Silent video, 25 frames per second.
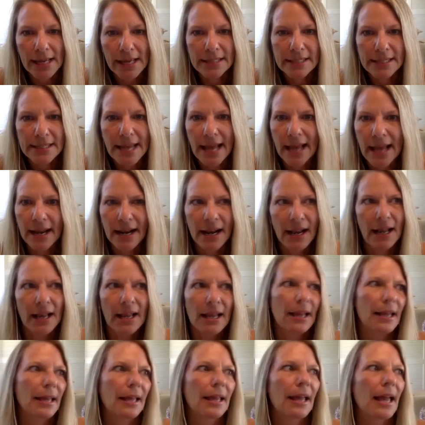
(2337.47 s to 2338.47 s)
And yet
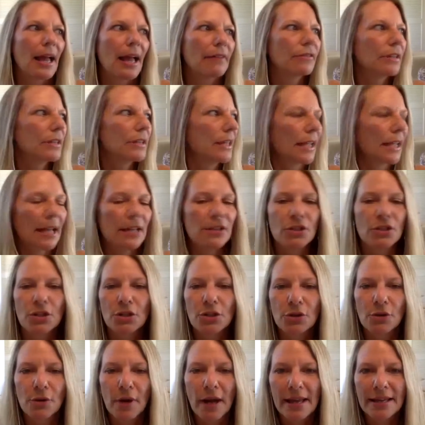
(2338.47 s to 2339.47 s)
everything I
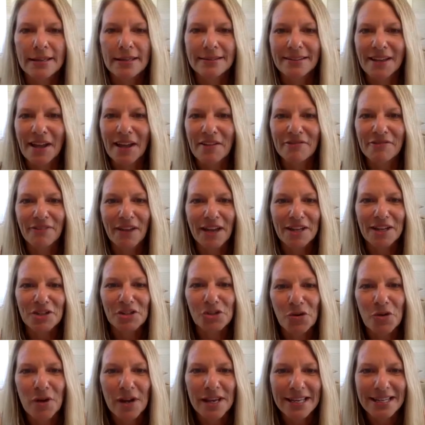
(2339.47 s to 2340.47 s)
do, I find
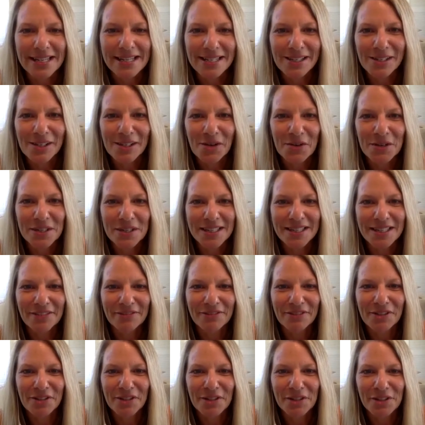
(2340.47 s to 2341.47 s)
joy in. So it's
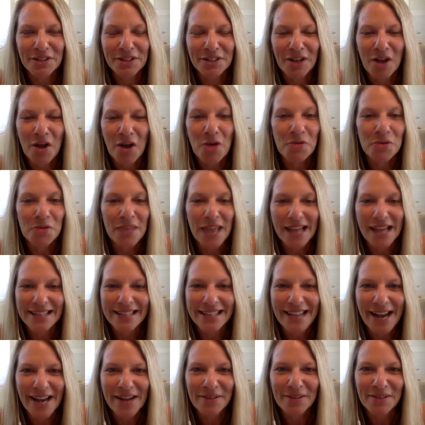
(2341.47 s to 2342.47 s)
difficult to hone that
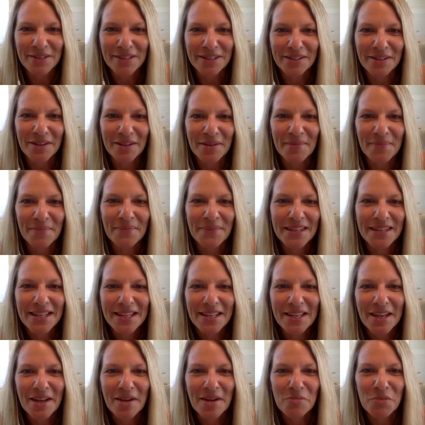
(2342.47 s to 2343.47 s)
down to
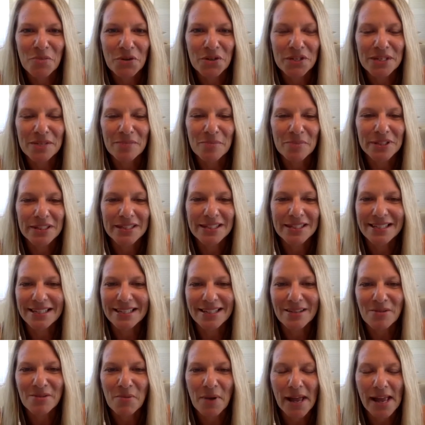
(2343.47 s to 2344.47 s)
a more
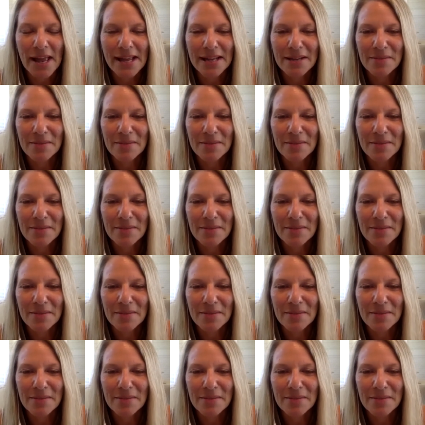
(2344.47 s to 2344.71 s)
simplistic way.